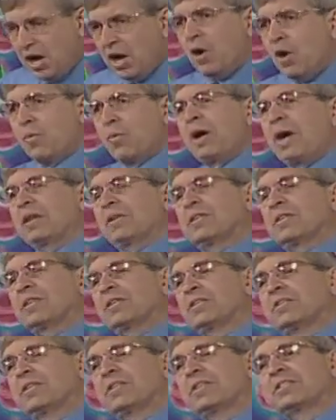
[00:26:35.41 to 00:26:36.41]
Well,
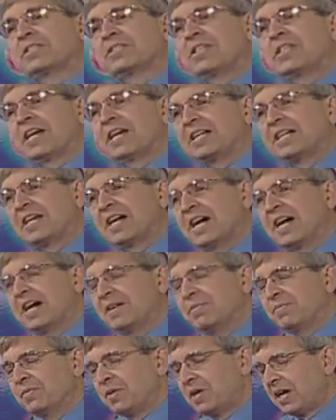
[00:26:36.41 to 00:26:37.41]
this then
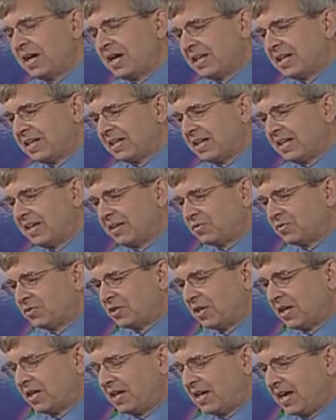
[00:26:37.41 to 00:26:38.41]
gives
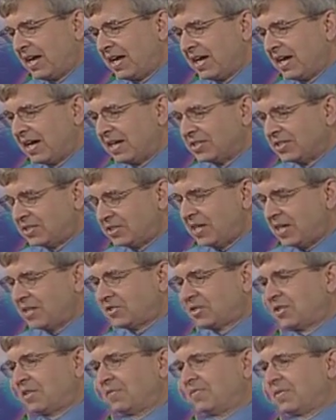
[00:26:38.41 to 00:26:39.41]
a
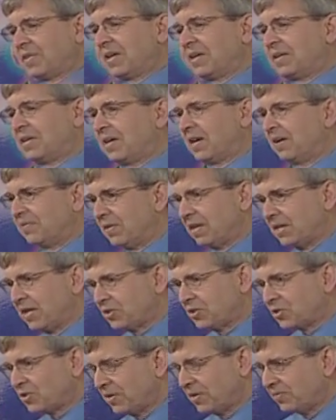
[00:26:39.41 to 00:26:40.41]
sense of the
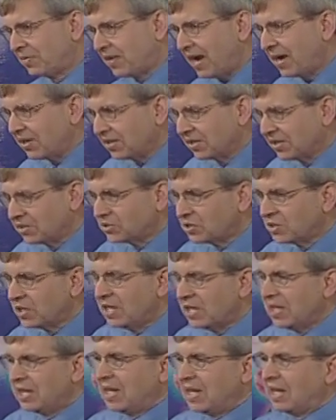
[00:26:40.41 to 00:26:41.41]
history of calculus.
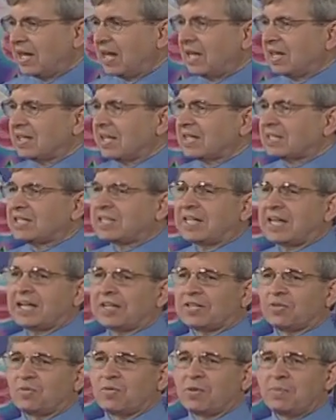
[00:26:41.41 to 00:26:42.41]
And I'd like to
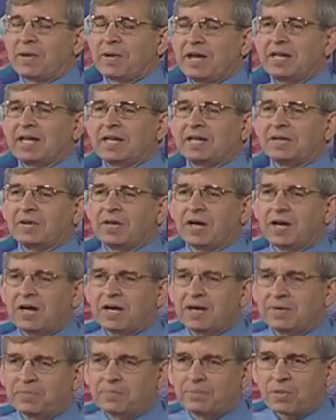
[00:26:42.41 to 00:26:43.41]
take the remaining
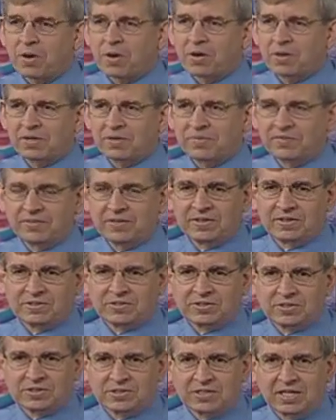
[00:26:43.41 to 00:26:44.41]
part of
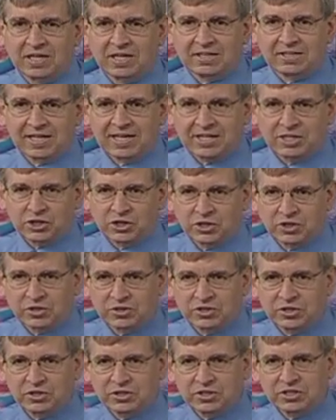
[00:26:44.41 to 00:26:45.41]
this lecture
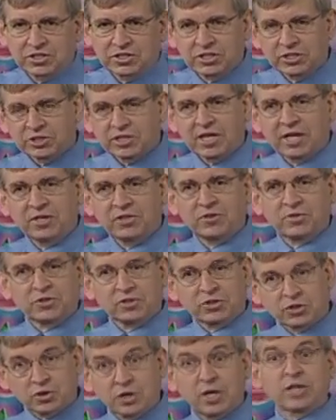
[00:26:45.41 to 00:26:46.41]
to just tell you the
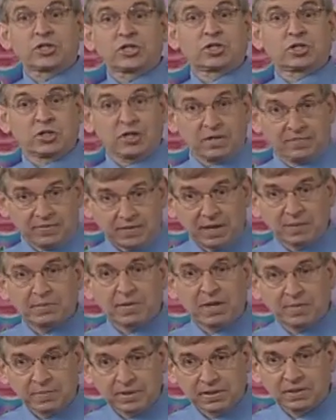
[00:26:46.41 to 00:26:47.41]
structure of the
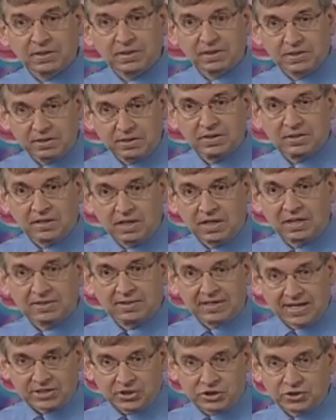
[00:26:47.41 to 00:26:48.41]
upcoming
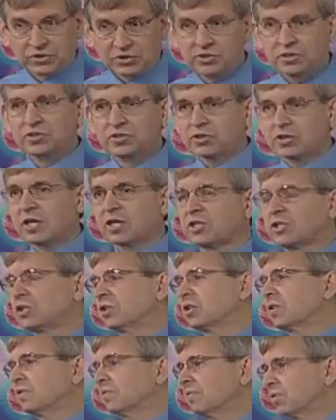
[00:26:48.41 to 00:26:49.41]
lectures, the
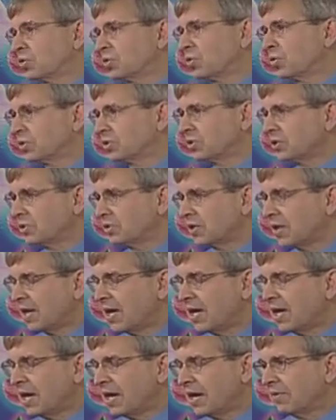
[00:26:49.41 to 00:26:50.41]
structure of the
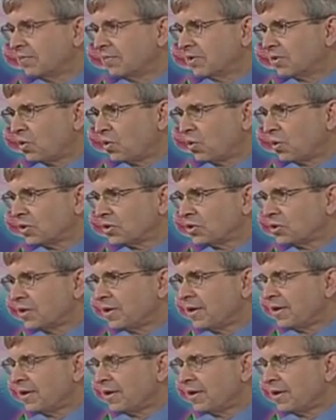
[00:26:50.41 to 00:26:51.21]
course.